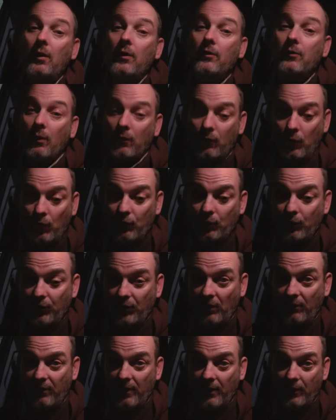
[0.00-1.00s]
So I've got some
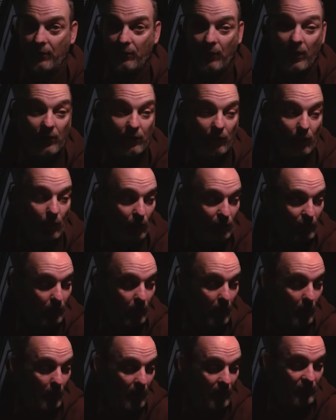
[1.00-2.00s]
stuff out of the freezer, I've got some
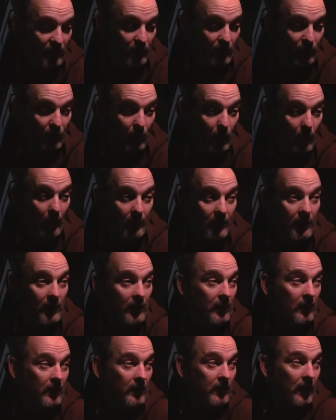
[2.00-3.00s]
bluey and some squid,
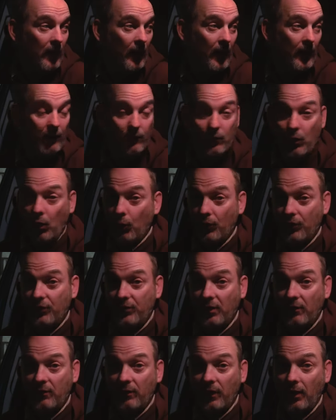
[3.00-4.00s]
and I've got all the
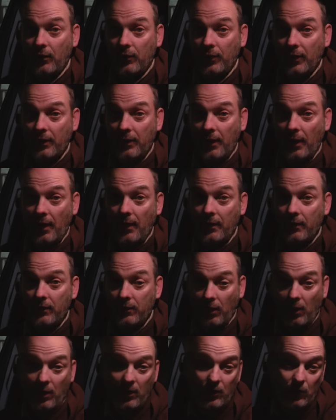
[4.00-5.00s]
stuff loaded,
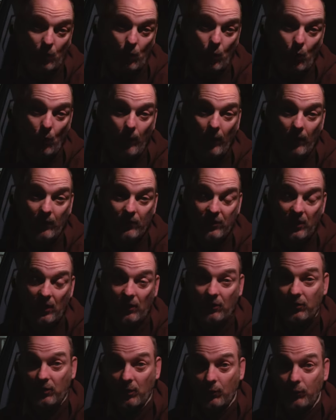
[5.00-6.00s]
and it's
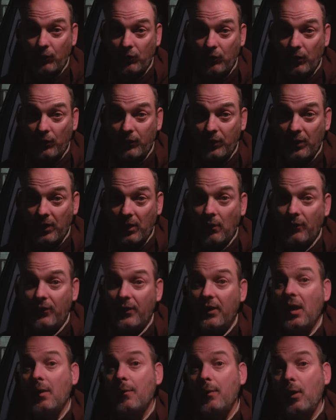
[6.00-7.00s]
6:15 and I'm just off to the
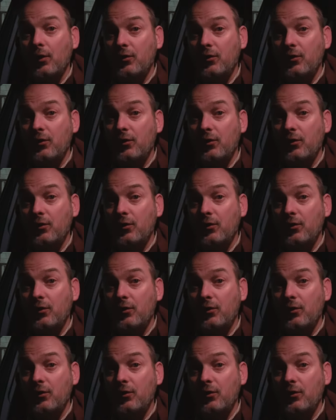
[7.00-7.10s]
coffee cup.